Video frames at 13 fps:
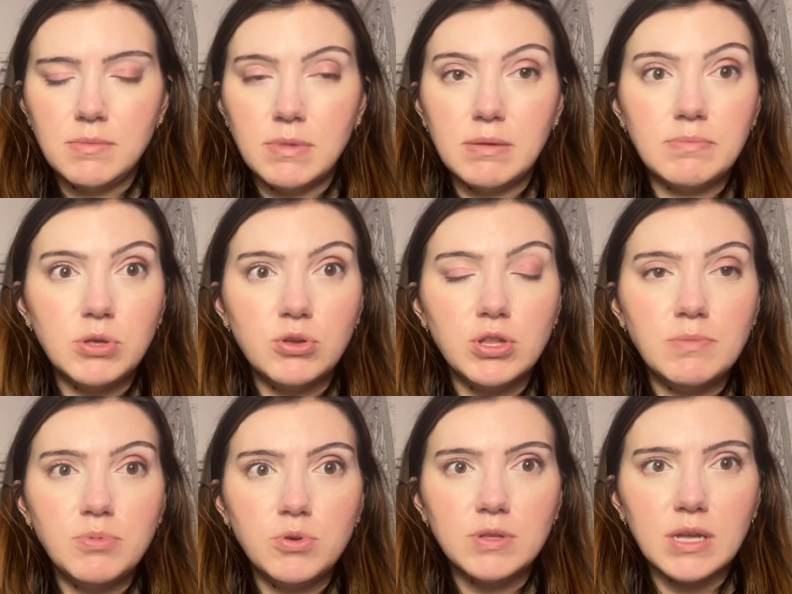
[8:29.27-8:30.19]
my beauty
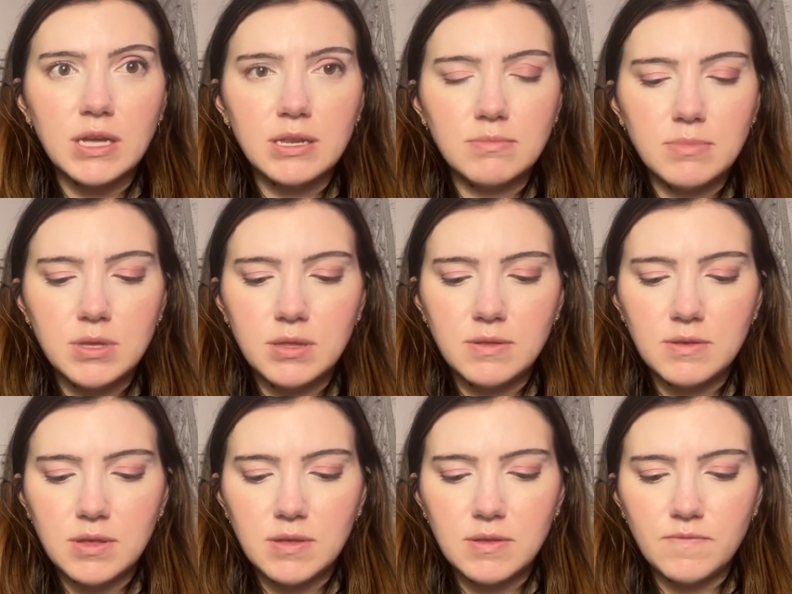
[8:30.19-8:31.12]
boost item
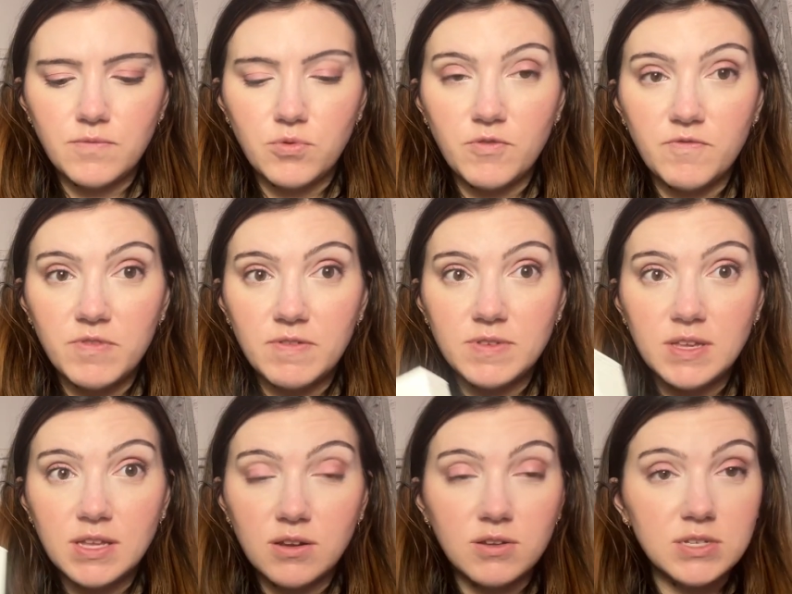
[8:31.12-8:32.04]
for
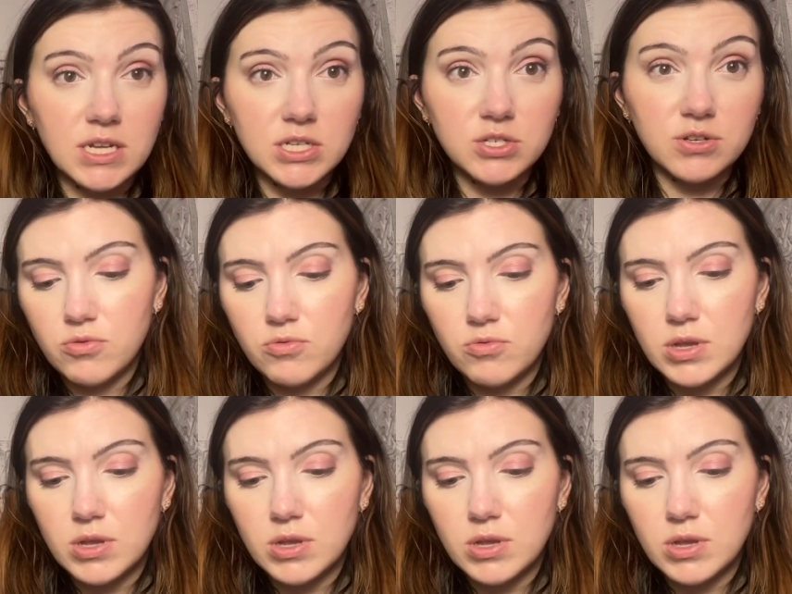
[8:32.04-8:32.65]
$15 extra.